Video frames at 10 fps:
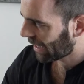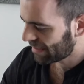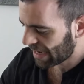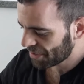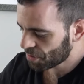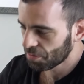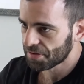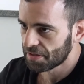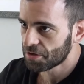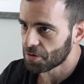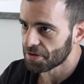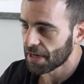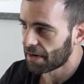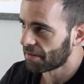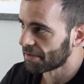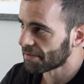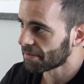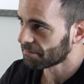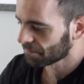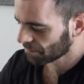natural citrus out of this.
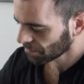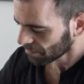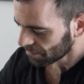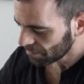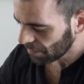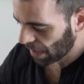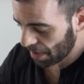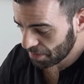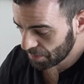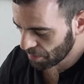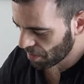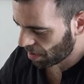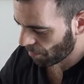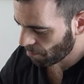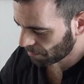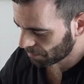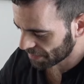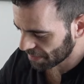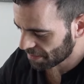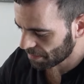I could be wrong, but
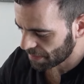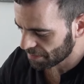this to me